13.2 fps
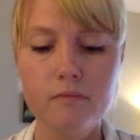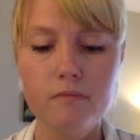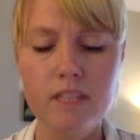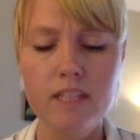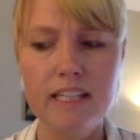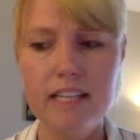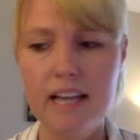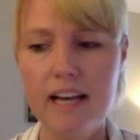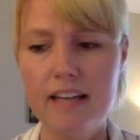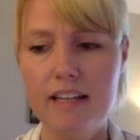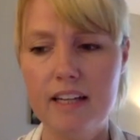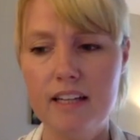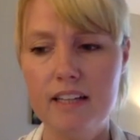he
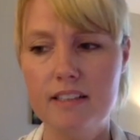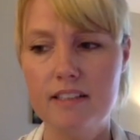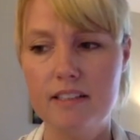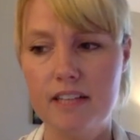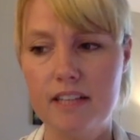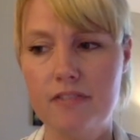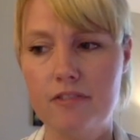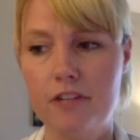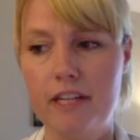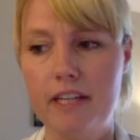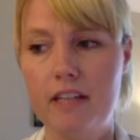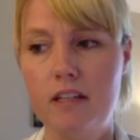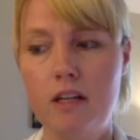had a
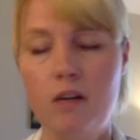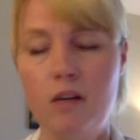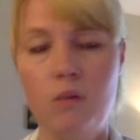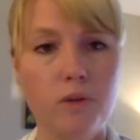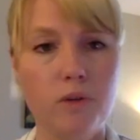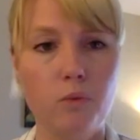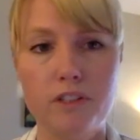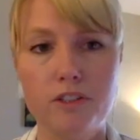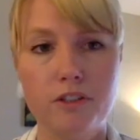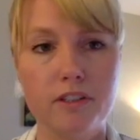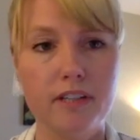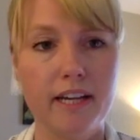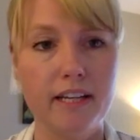discovery one
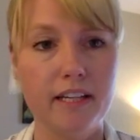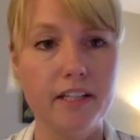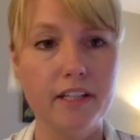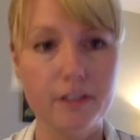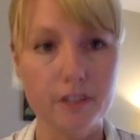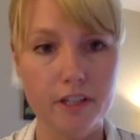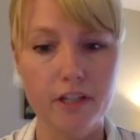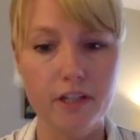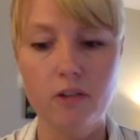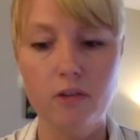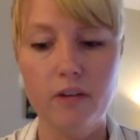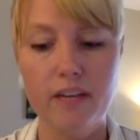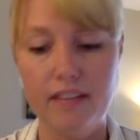winter night a year
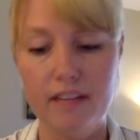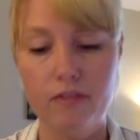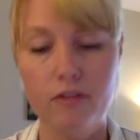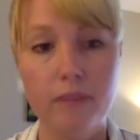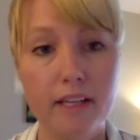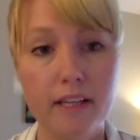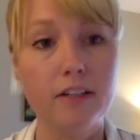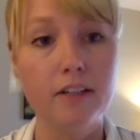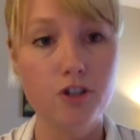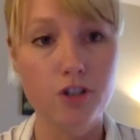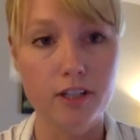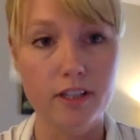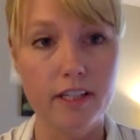ago, and they were making
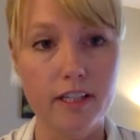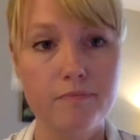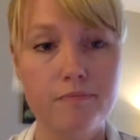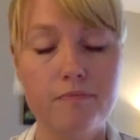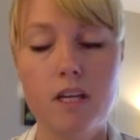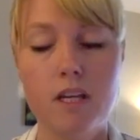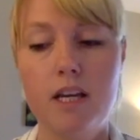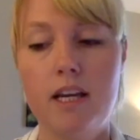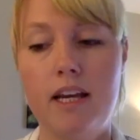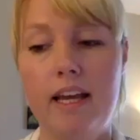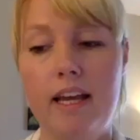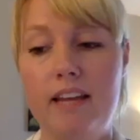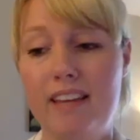chili.
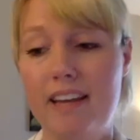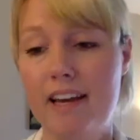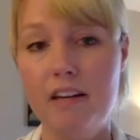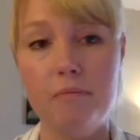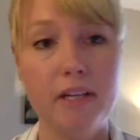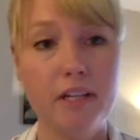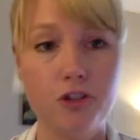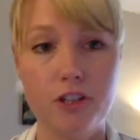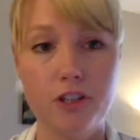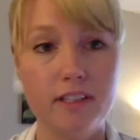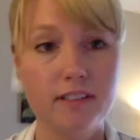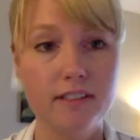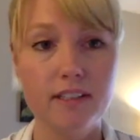And they hadn't made
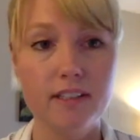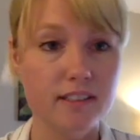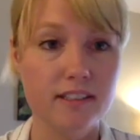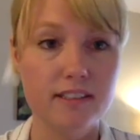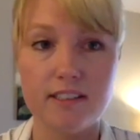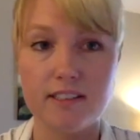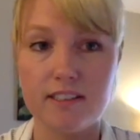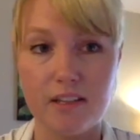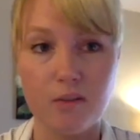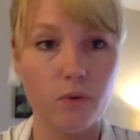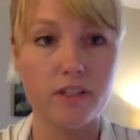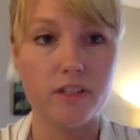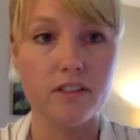chili since because it's a
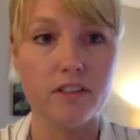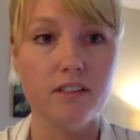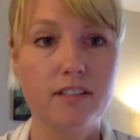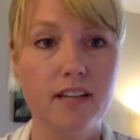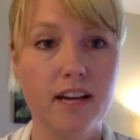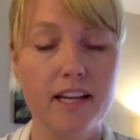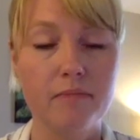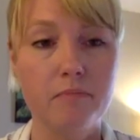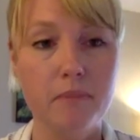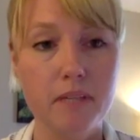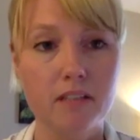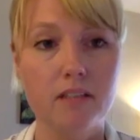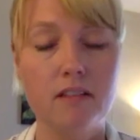winter time
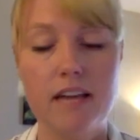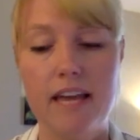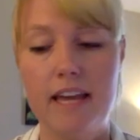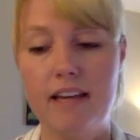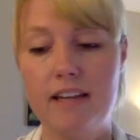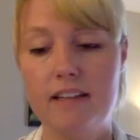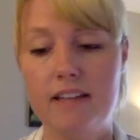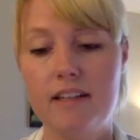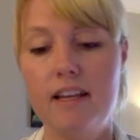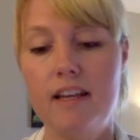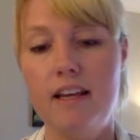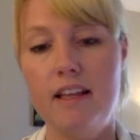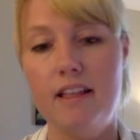meal. And
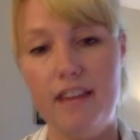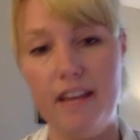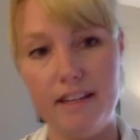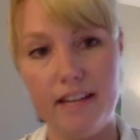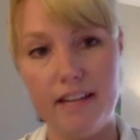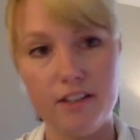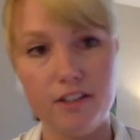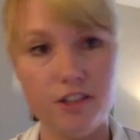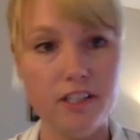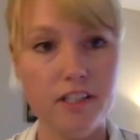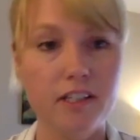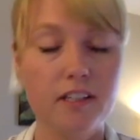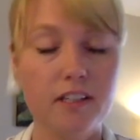that next
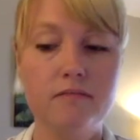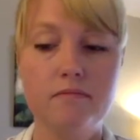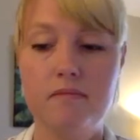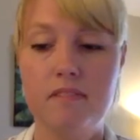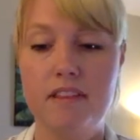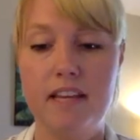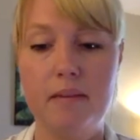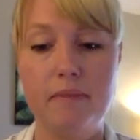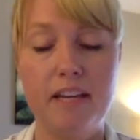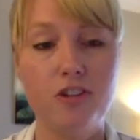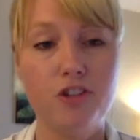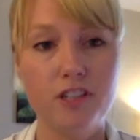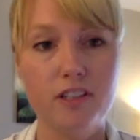year, they
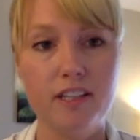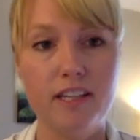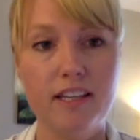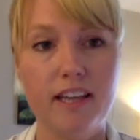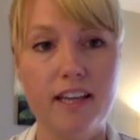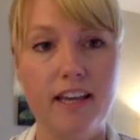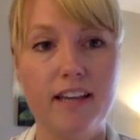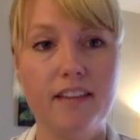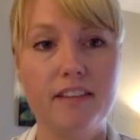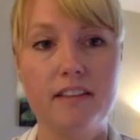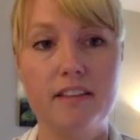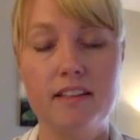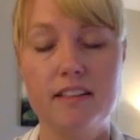made chili, and
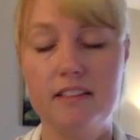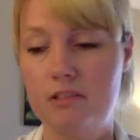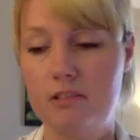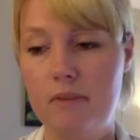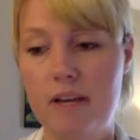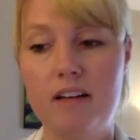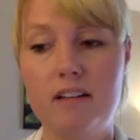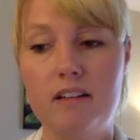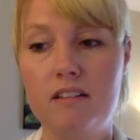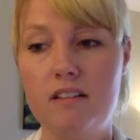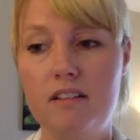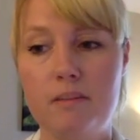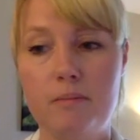the
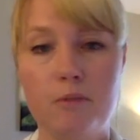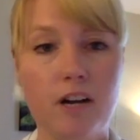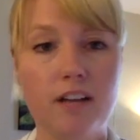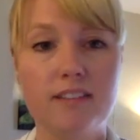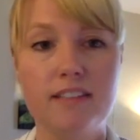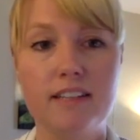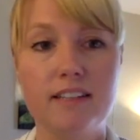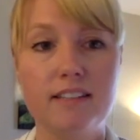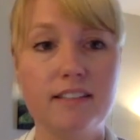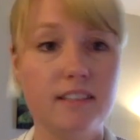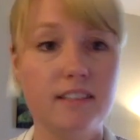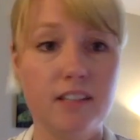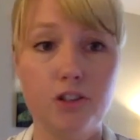smell, the
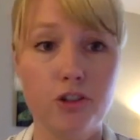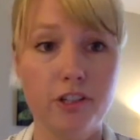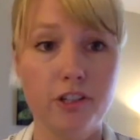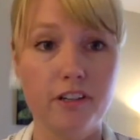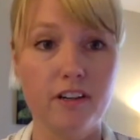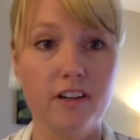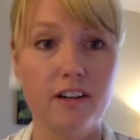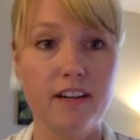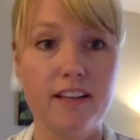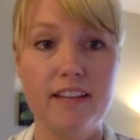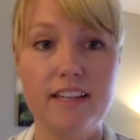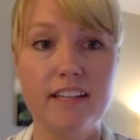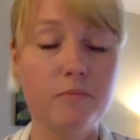process triggered her. And
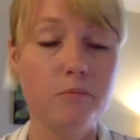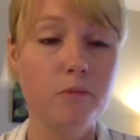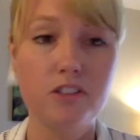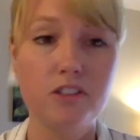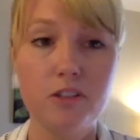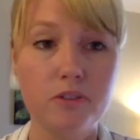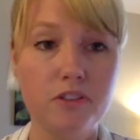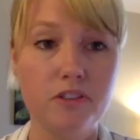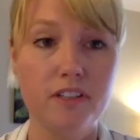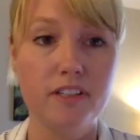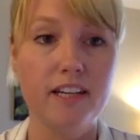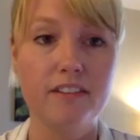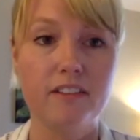they didn't put two and two
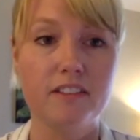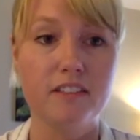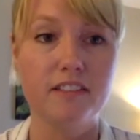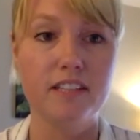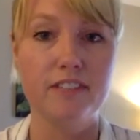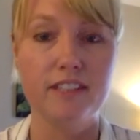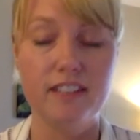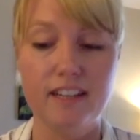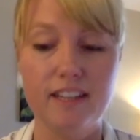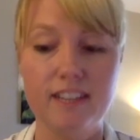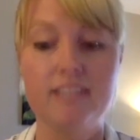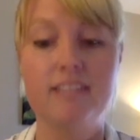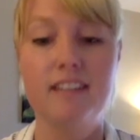together until they
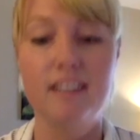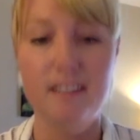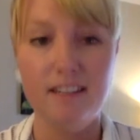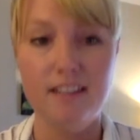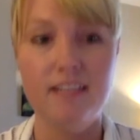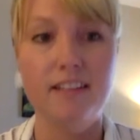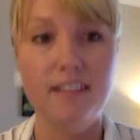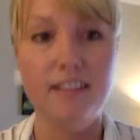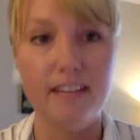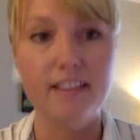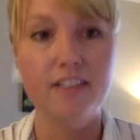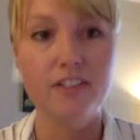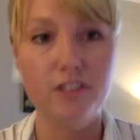realized the night
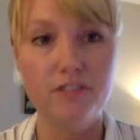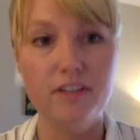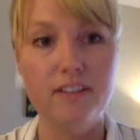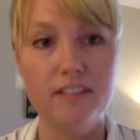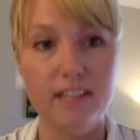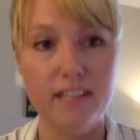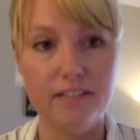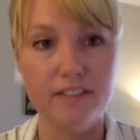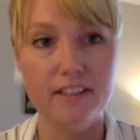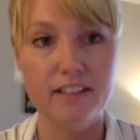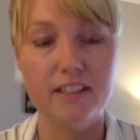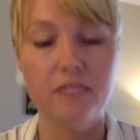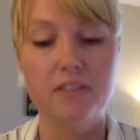that she found out
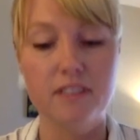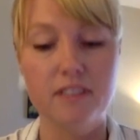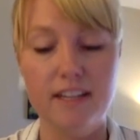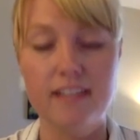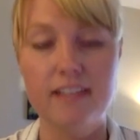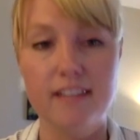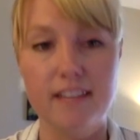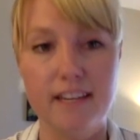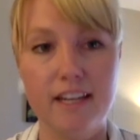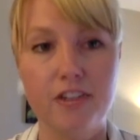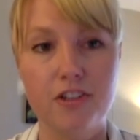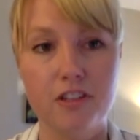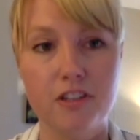everything was the night that they
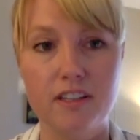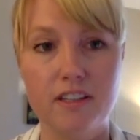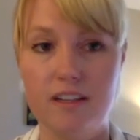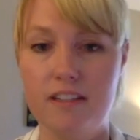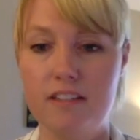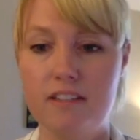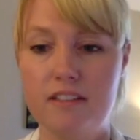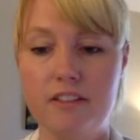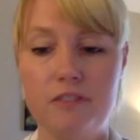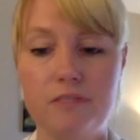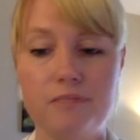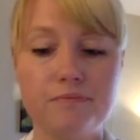had chili on. And so